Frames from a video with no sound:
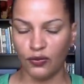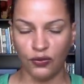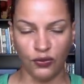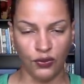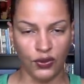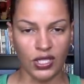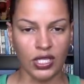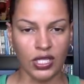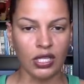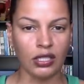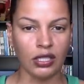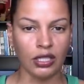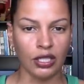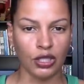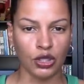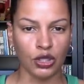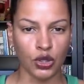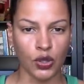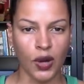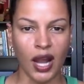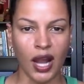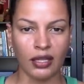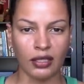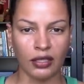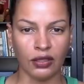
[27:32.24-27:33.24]
physically
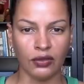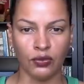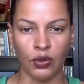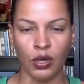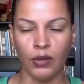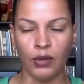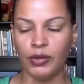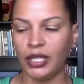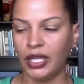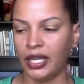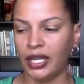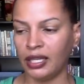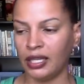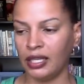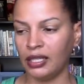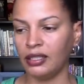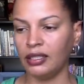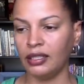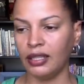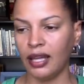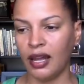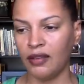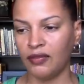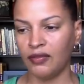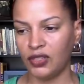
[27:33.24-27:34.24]
attractive women that get a
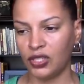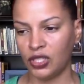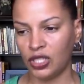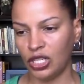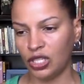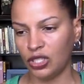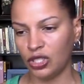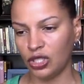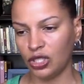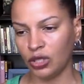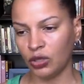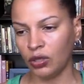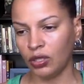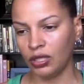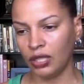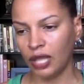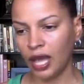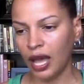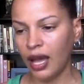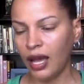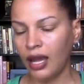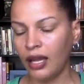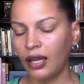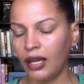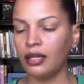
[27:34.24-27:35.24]
lot of attention
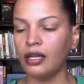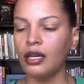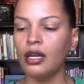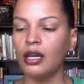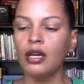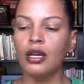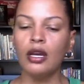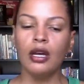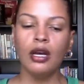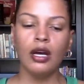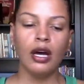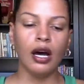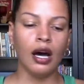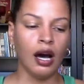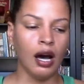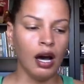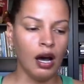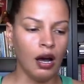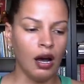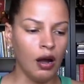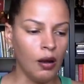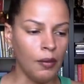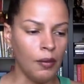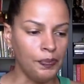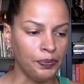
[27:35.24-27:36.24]
online.
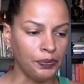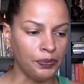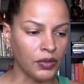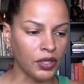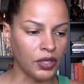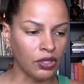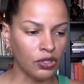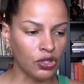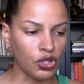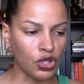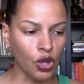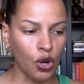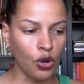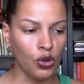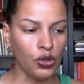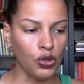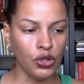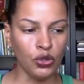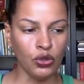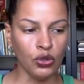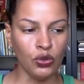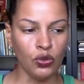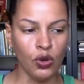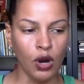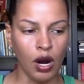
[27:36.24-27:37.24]
So
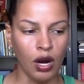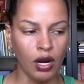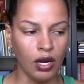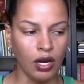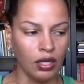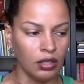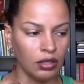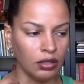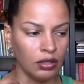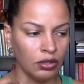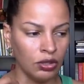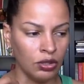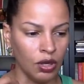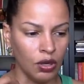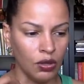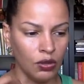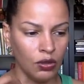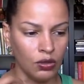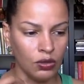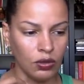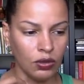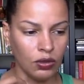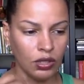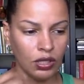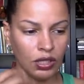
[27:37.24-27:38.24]
you are,
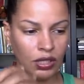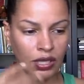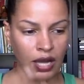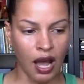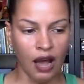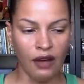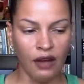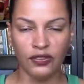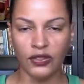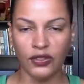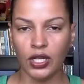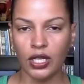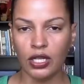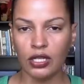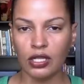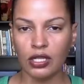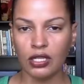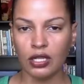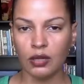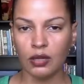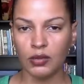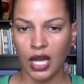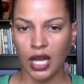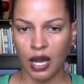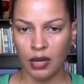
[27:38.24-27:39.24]
confident,
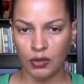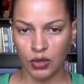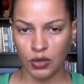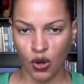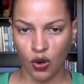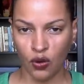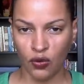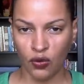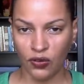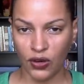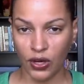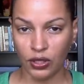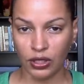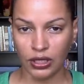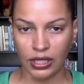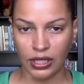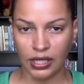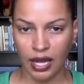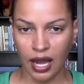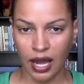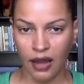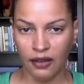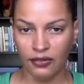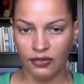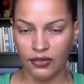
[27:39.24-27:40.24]
sometimes overtly
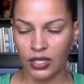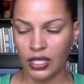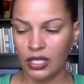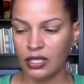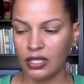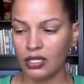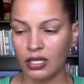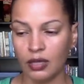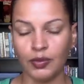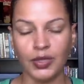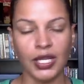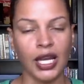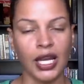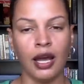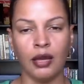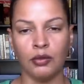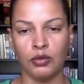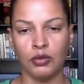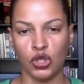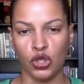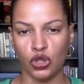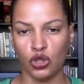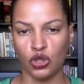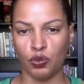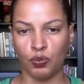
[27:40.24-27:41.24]
confident,
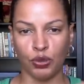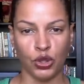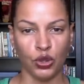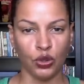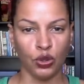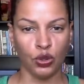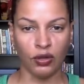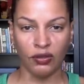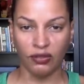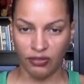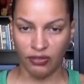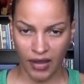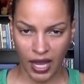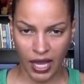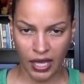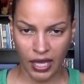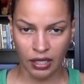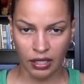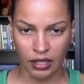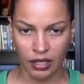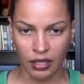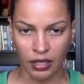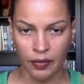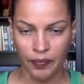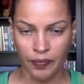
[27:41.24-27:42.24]
sometimes just pure
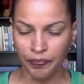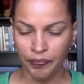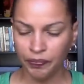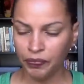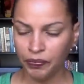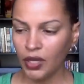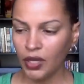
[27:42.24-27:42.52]
vanity.